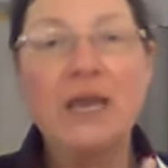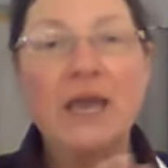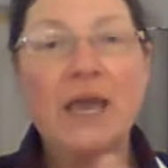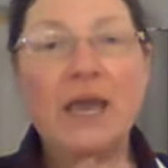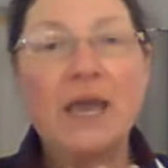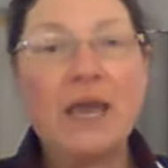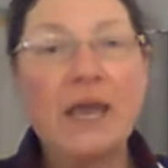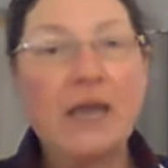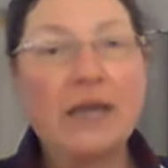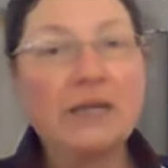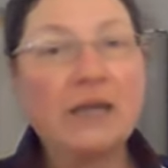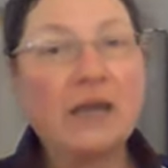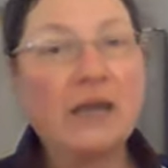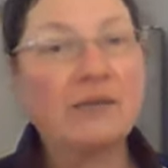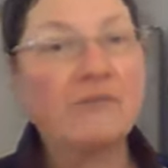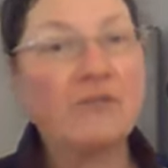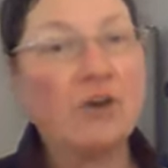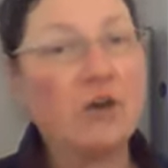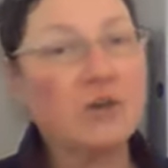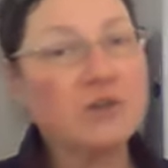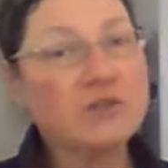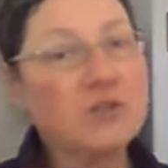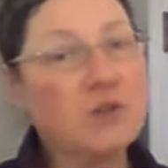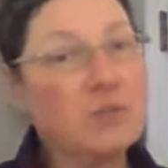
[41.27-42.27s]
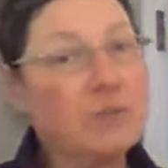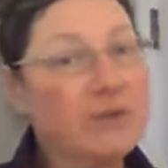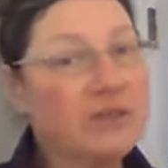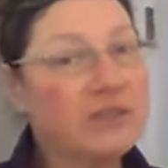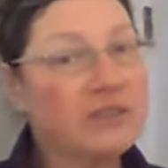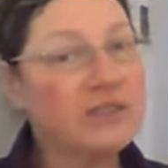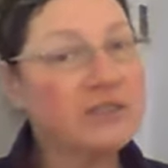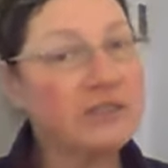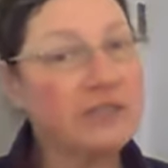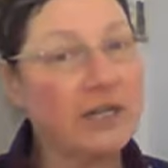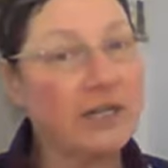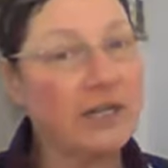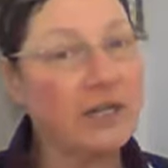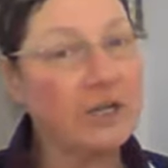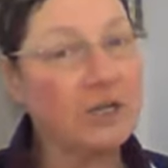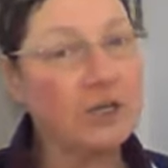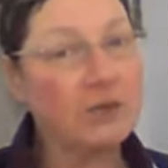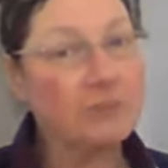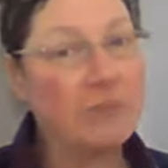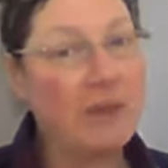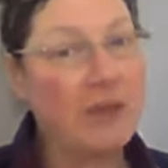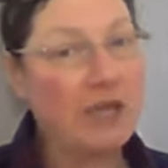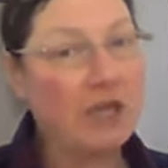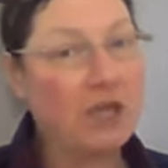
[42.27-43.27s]
And I've also been
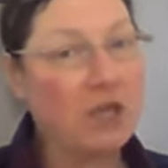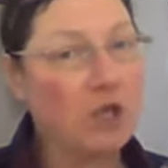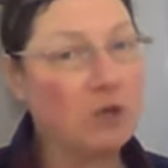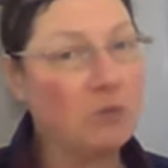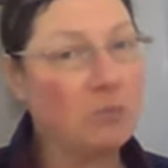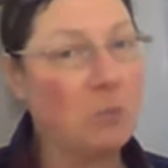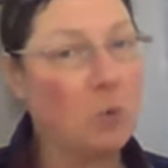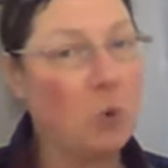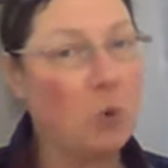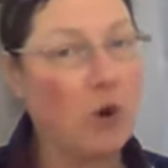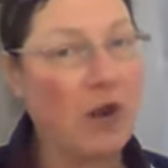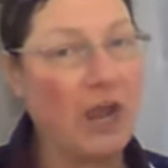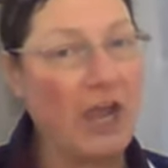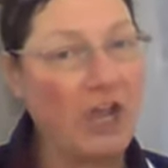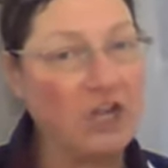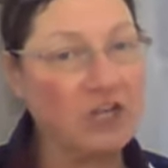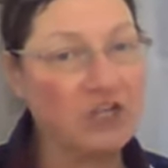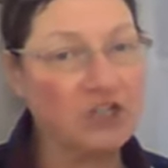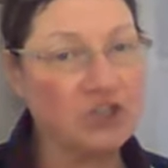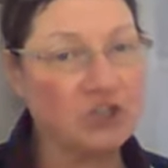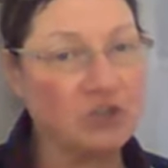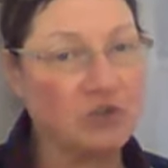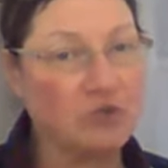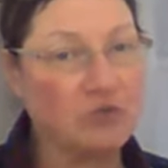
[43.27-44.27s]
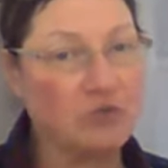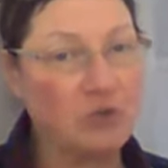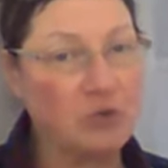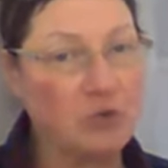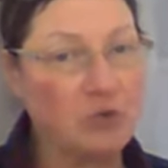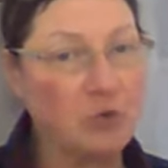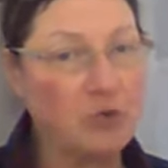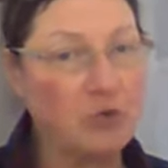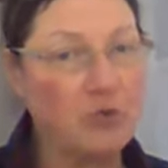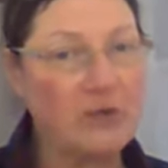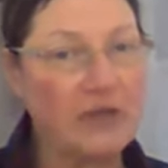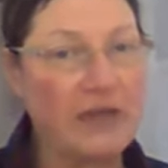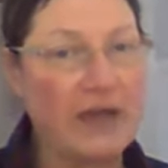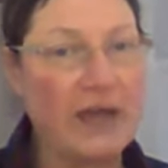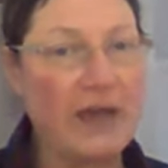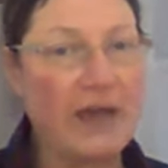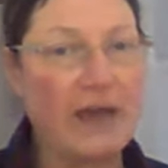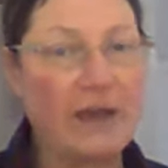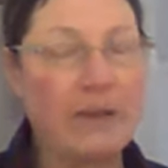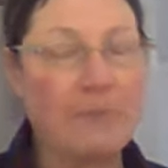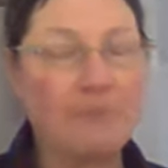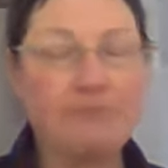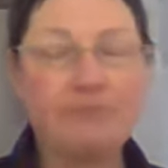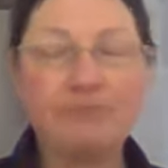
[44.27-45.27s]
studying making more Asian food.
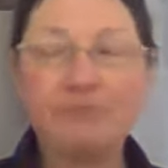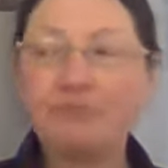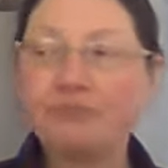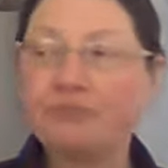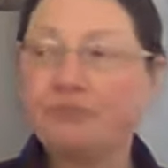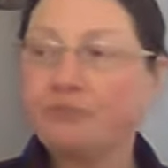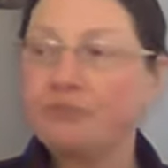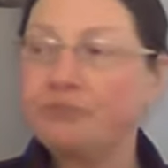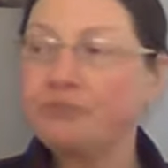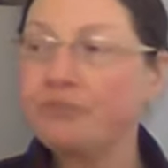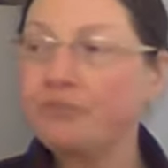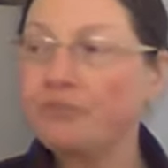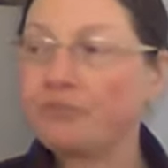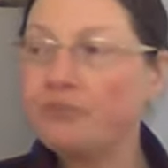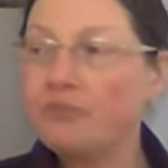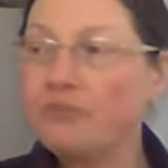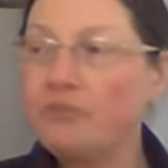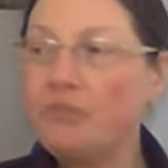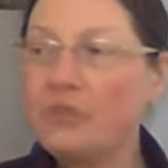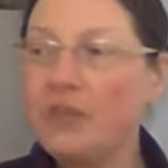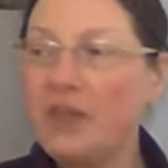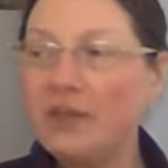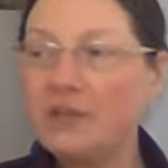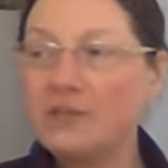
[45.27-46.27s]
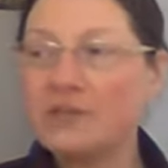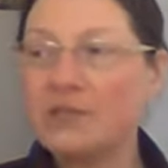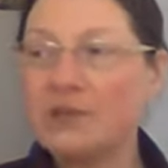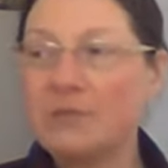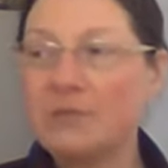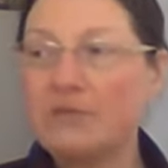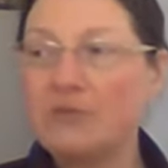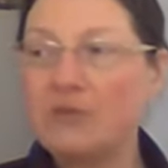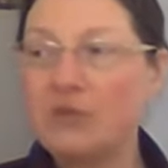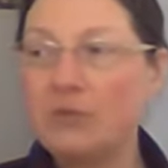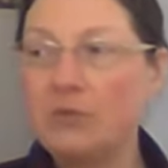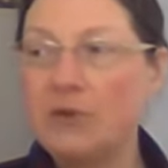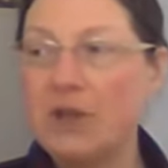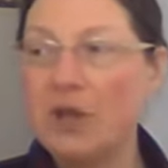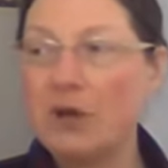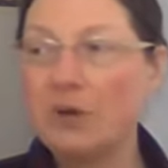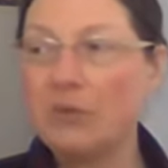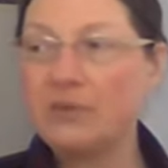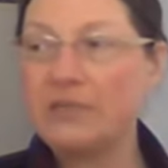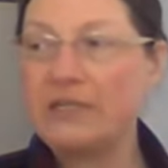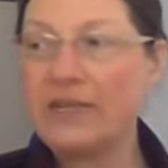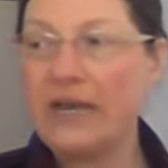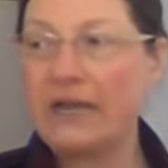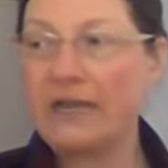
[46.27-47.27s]
Um, as some of you know,
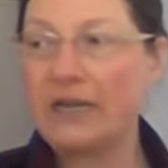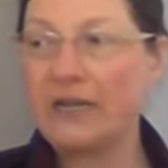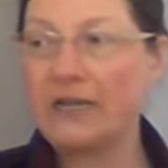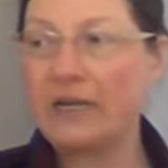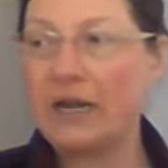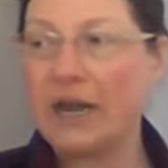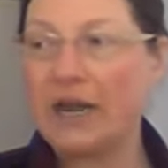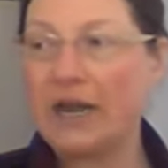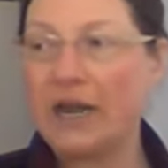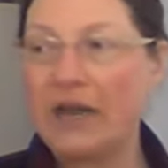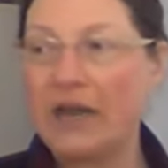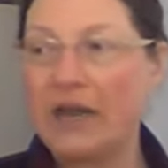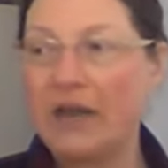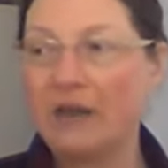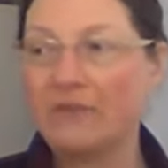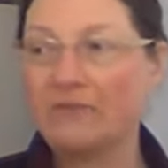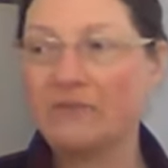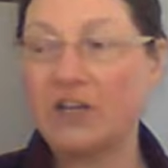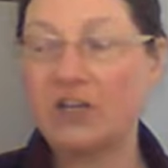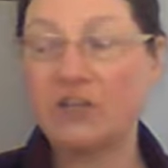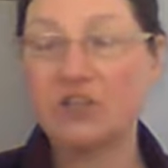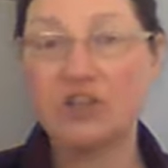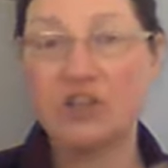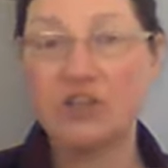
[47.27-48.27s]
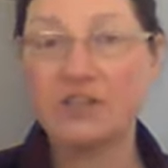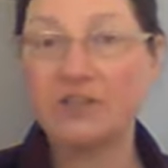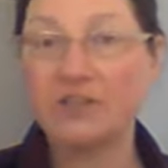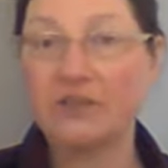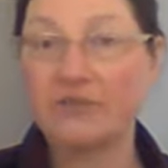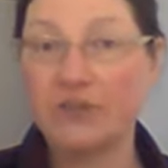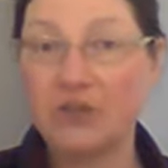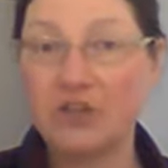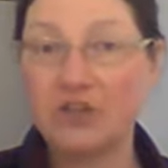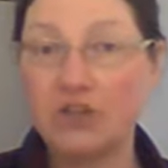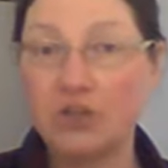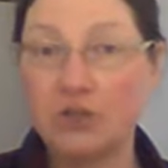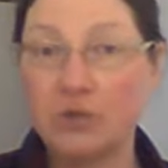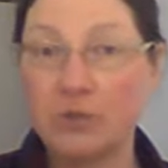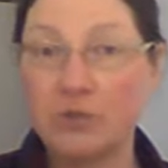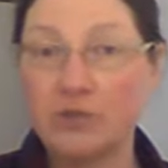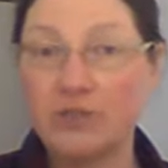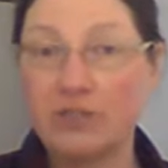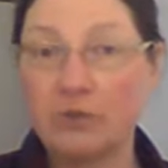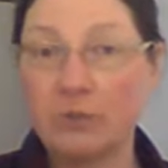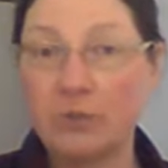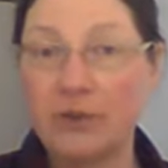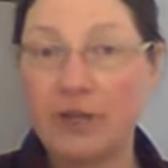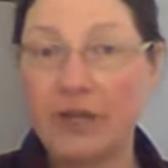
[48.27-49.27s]
Teddy and I have digestive issues
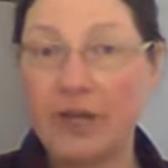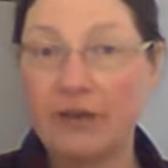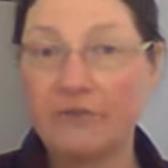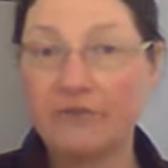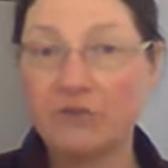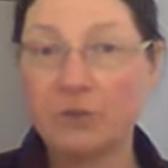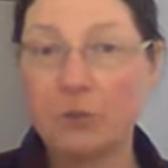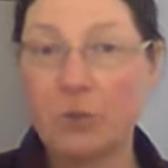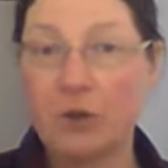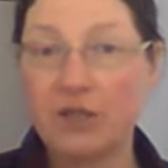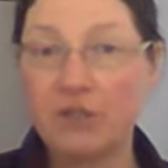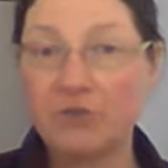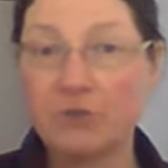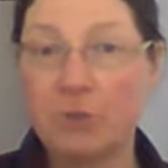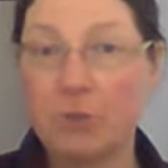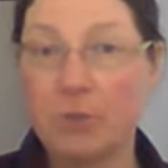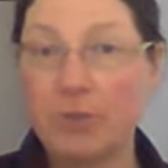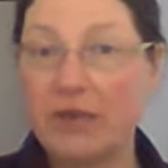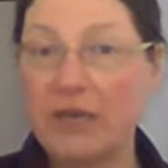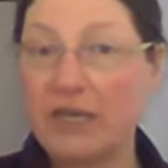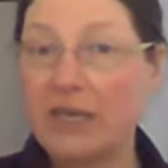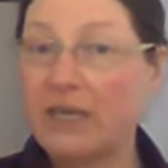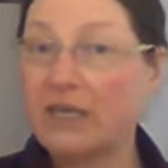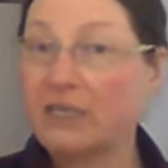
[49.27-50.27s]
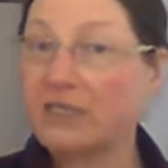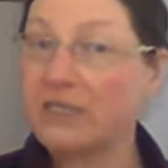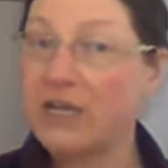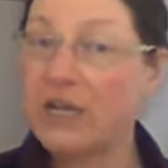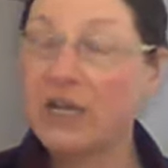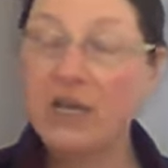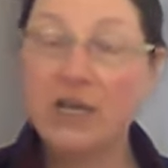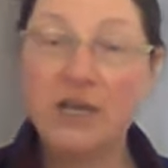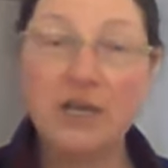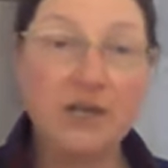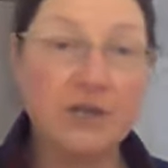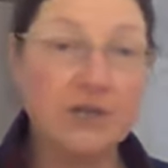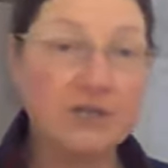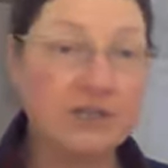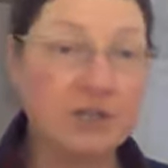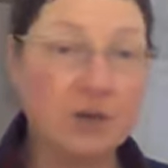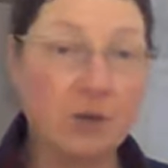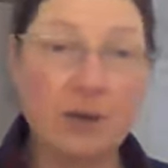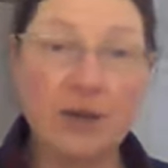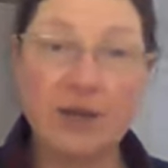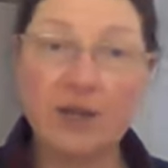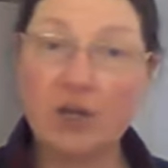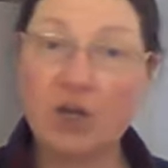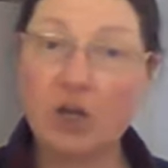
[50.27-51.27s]
and we have to watch what we eat. So
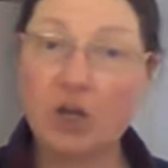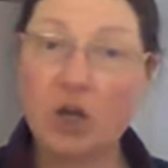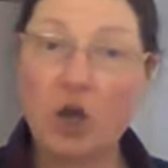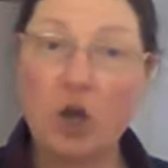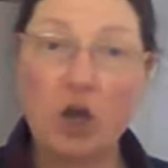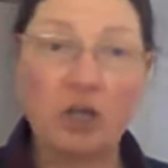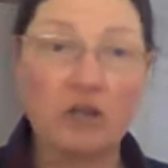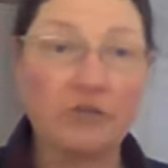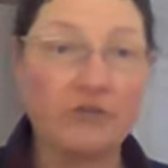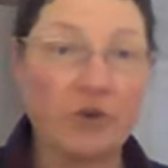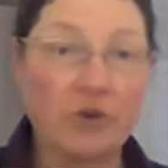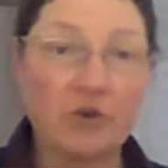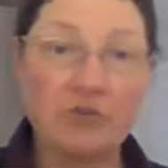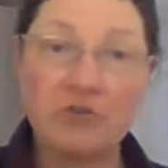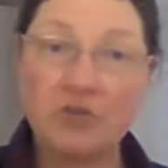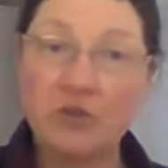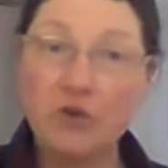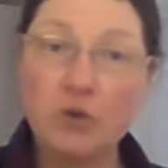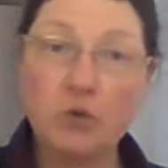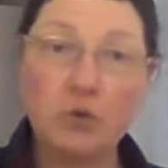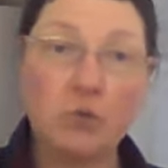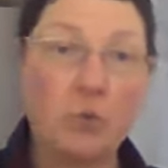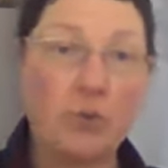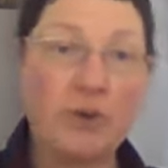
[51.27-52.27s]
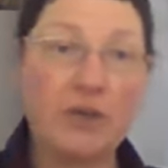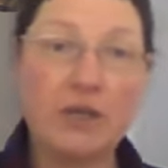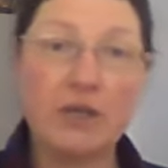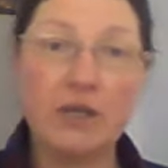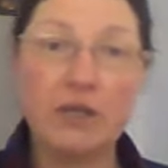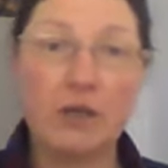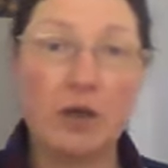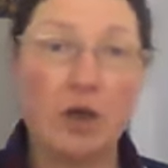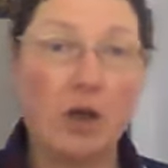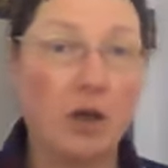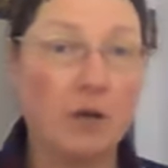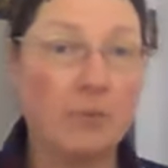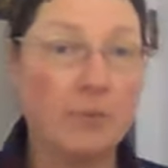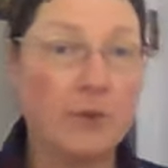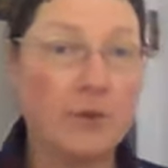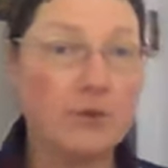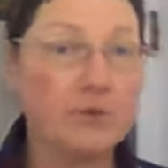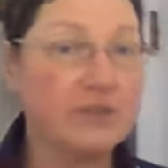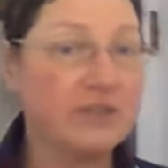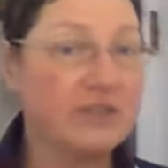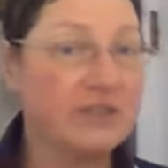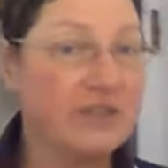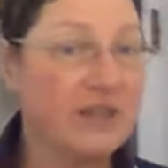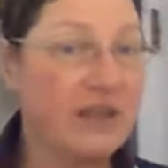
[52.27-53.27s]
I cook all of our food. We
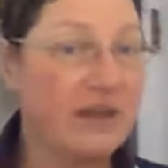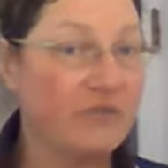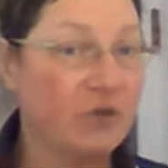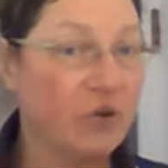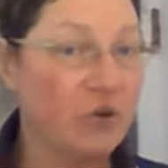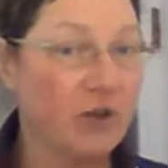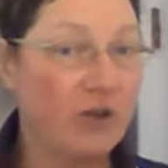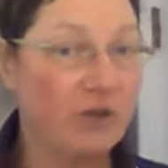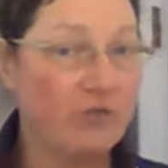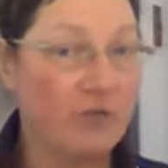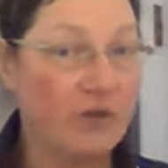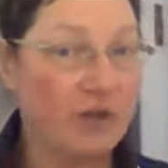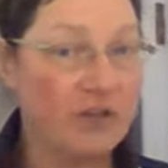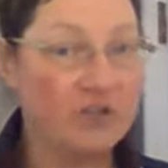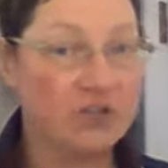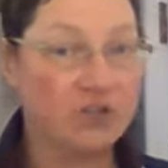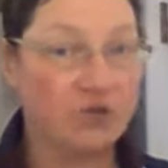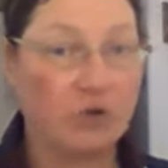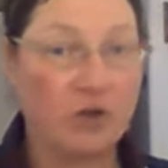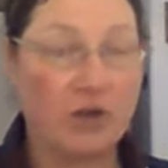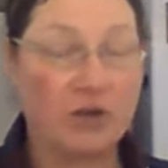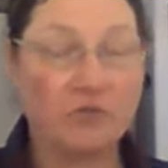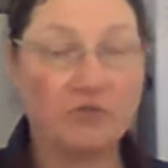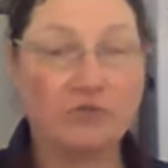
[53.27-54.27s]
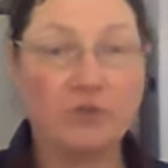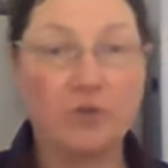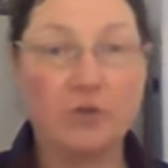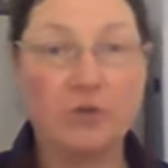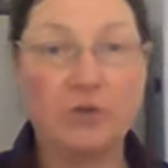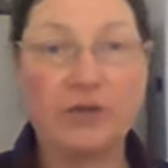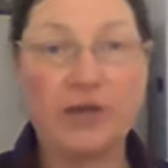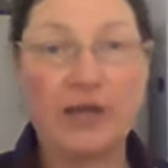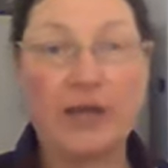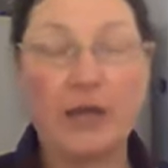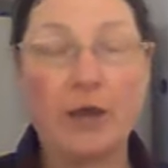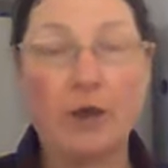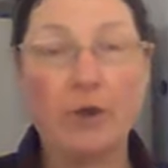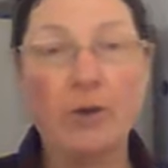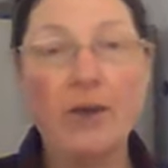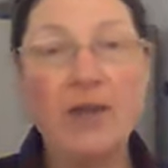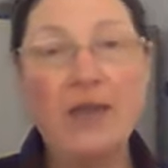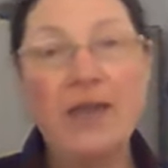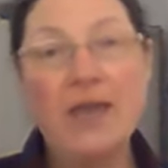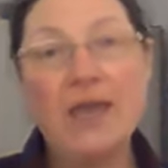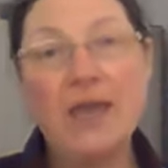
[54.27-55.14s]
almost never get restaurant food now.